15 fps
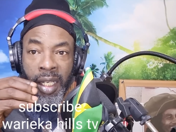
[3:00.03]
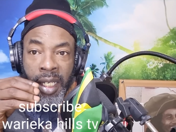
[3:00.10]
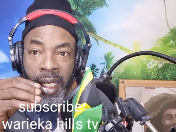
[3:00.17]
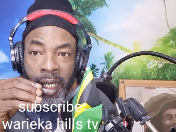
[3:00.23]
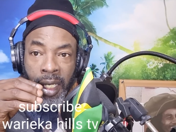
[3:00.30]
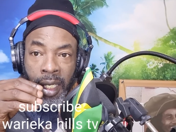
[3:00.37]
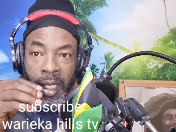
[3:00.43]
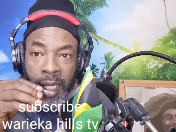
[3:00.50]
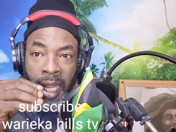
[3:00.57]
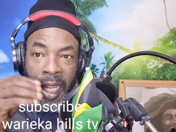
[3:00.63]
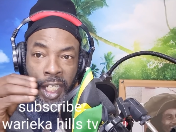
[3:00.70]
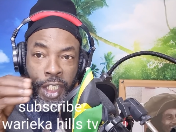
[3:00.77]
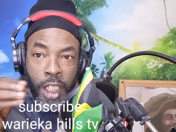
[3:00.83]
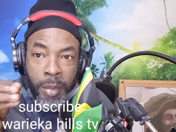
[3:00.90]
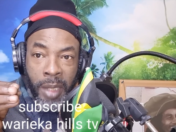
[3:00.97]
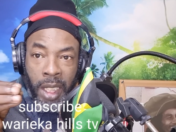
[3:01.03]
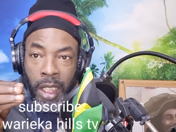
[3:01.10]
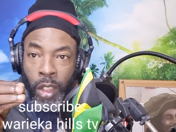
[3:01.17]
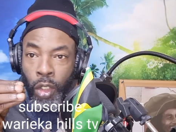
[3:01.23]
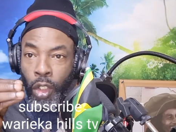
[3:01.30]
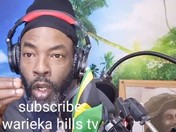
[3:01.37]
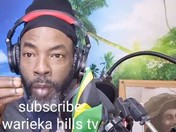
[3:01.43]
the
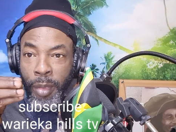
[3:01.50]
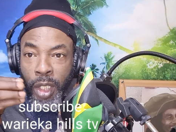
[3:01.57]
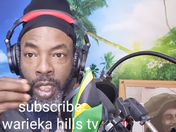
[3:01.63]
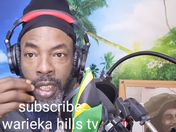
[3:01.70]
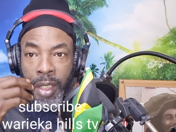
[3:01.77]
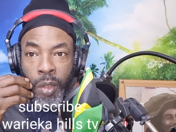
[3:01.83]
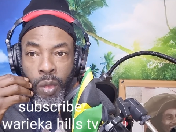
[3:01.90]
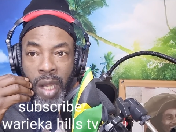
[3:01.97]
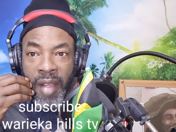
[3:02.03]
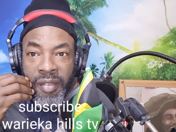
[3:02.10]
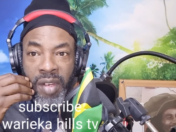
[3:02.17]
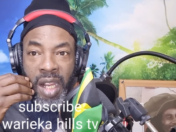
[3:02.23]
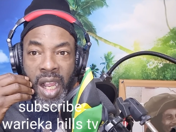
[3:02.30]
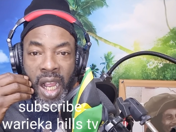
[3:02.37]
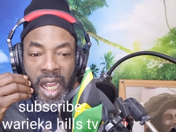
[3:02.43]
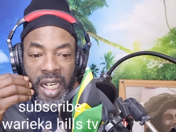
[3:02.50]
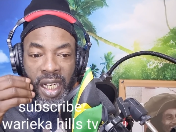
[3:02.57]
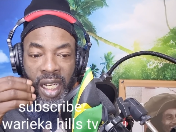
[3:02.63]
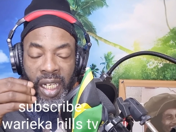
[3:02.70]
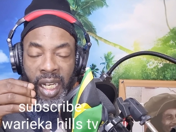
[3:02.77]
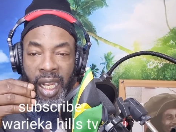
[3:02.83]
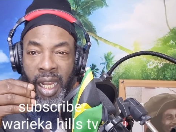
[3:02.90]
LGBT community would have gone
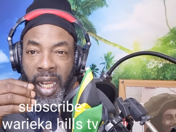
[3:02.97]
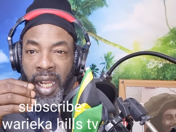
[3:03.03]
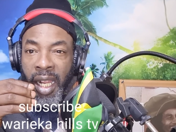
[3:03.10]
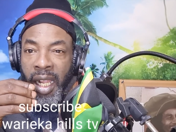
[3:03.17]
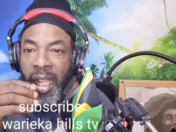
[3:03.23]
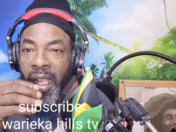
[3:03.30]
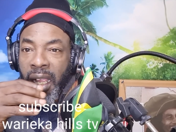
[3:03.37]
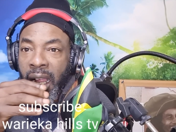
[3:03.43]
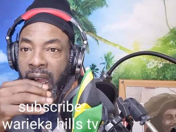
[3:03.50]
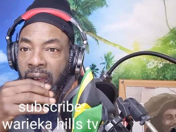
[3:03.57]
on I